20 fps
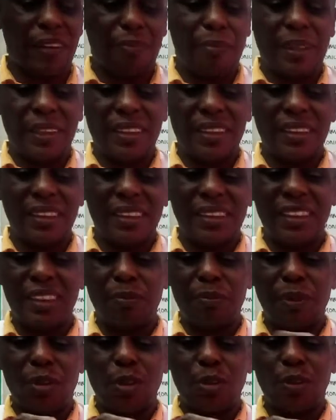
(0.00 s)
But in this case,
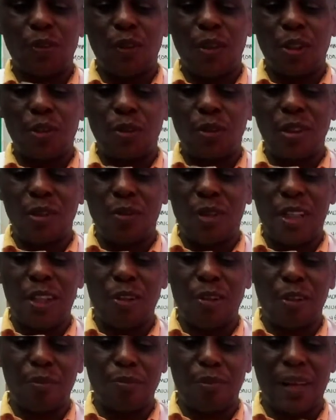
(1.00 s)
because we've got only one
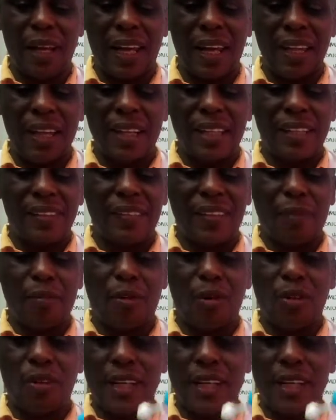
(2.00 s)
lone pair, the bond